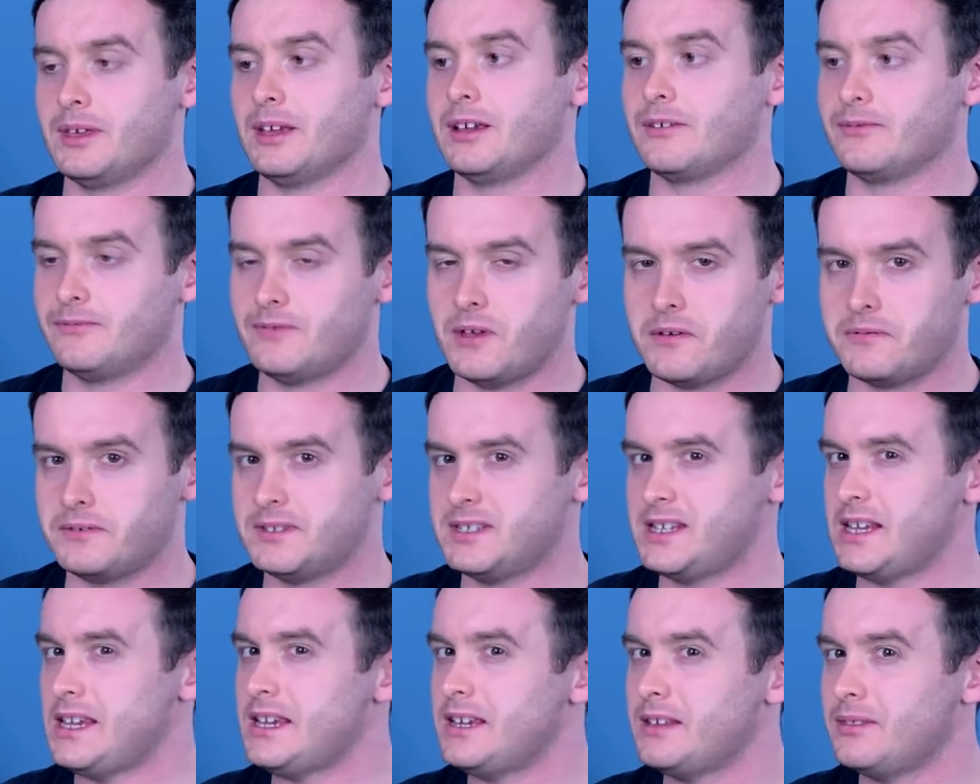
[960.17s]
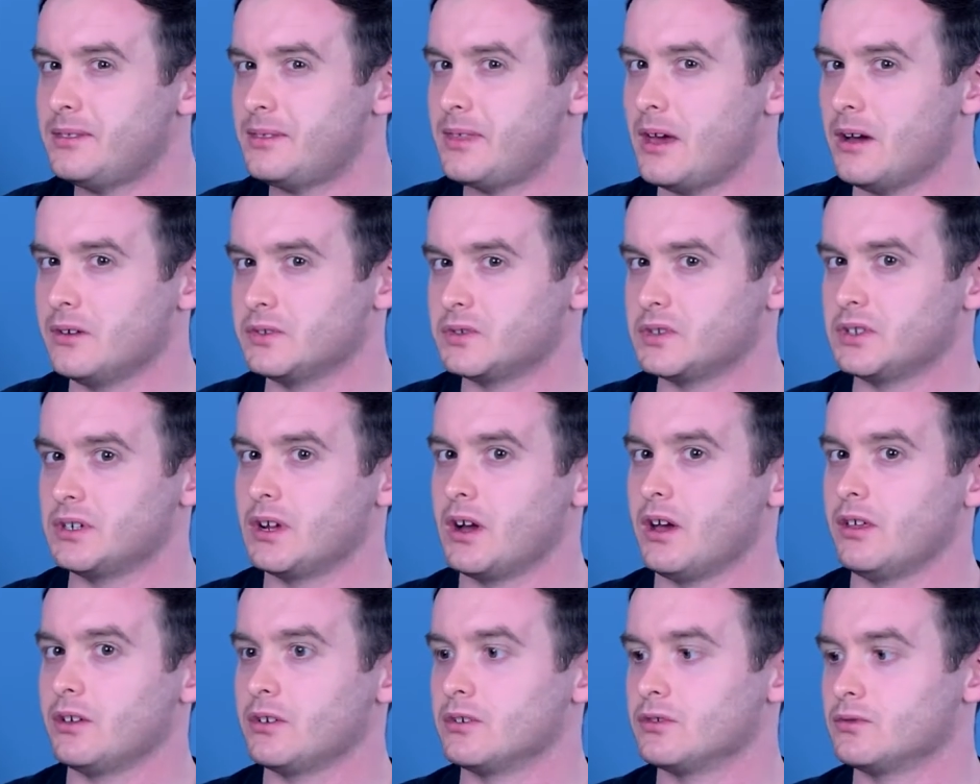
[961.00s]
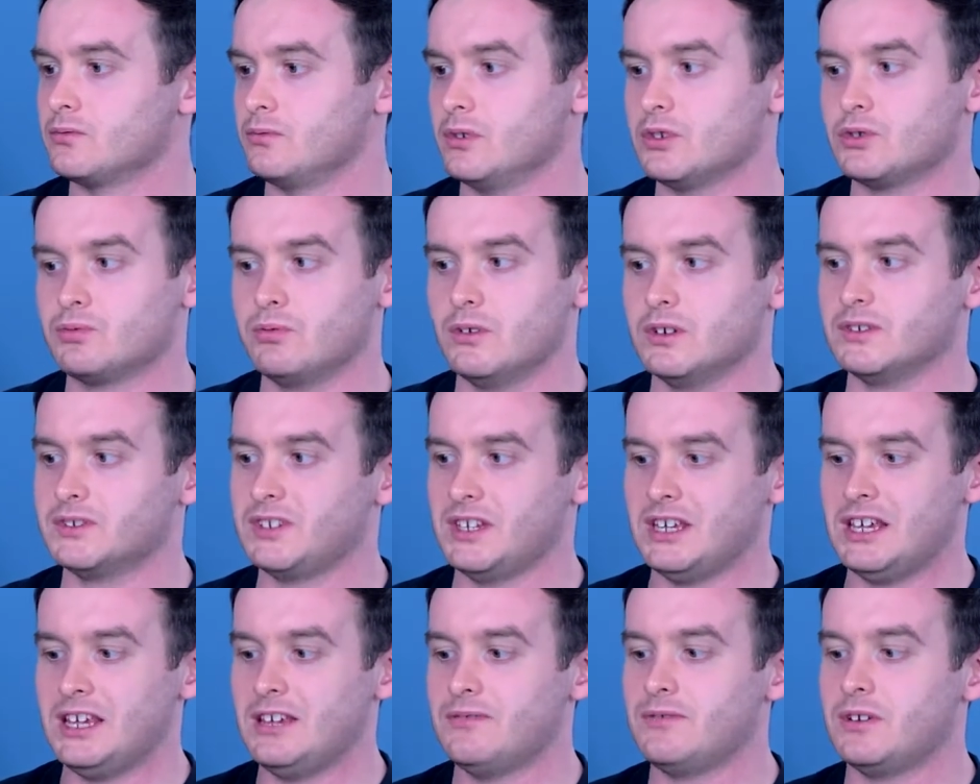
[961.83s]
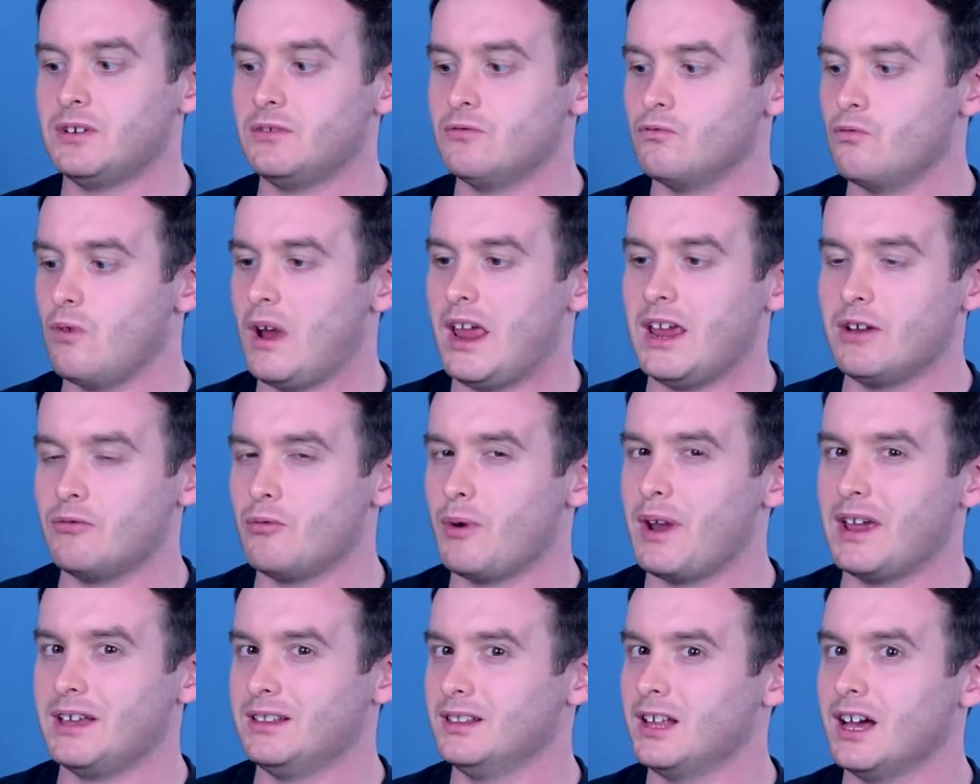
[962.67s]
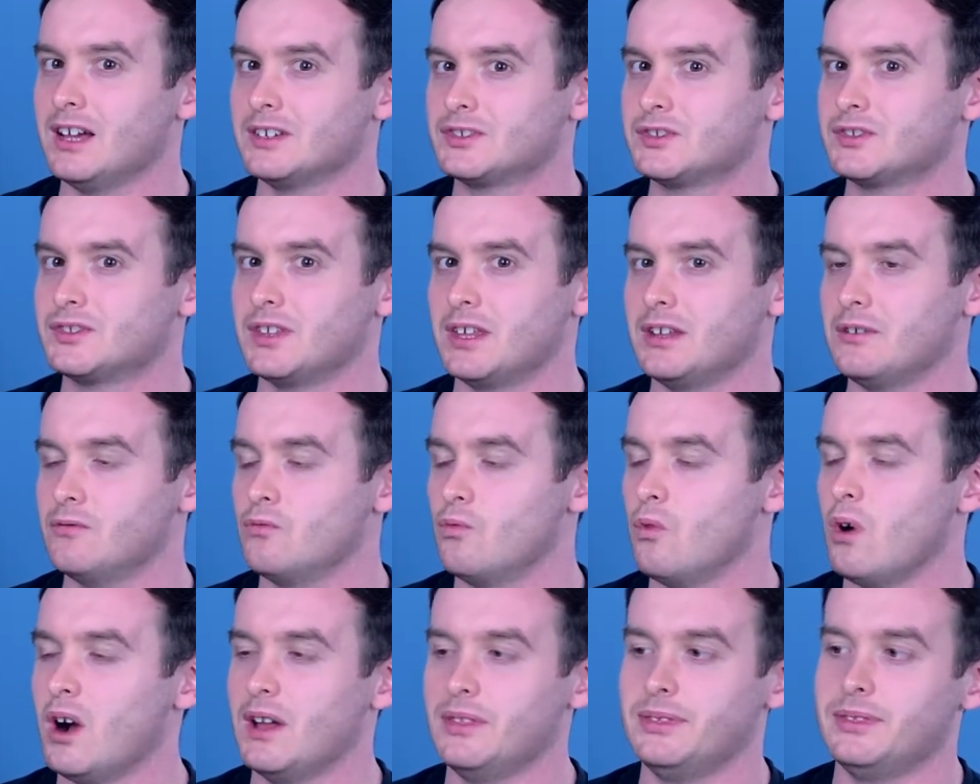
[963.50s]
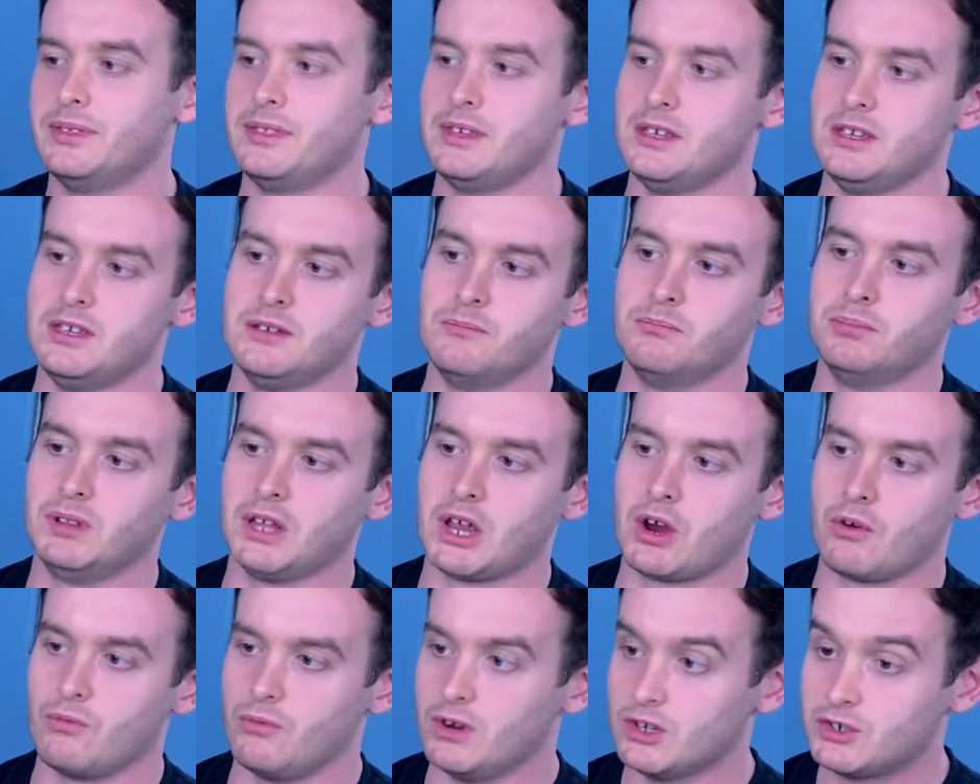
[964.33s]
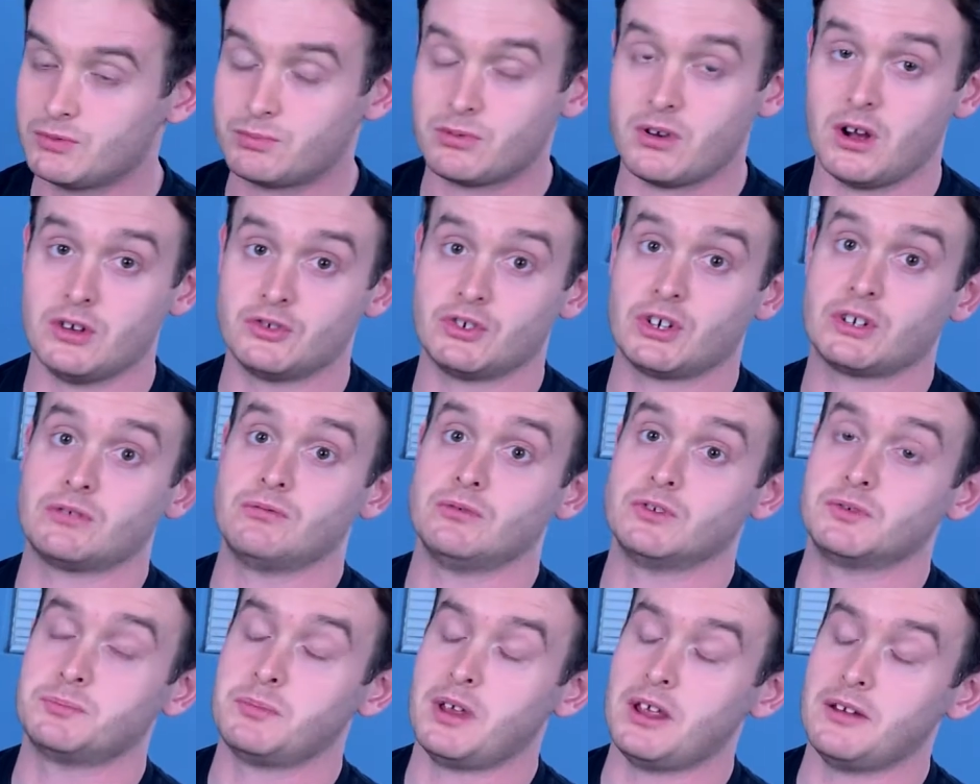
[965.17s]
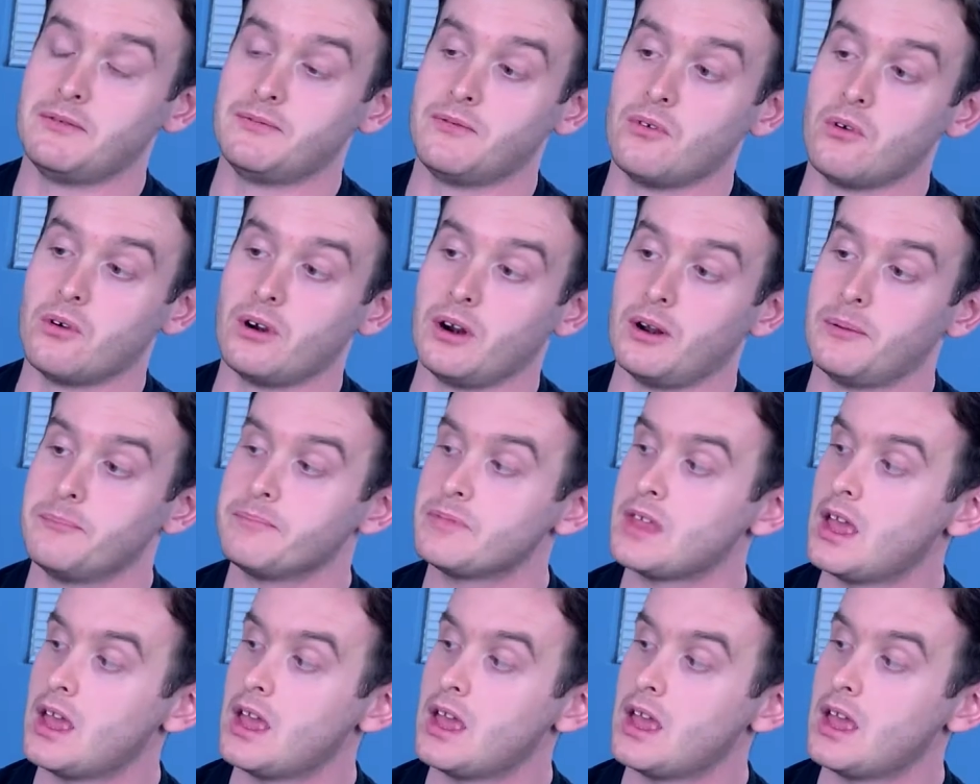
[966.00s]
$15,000, which was even way, way less than what the Blair Witch Project was made for.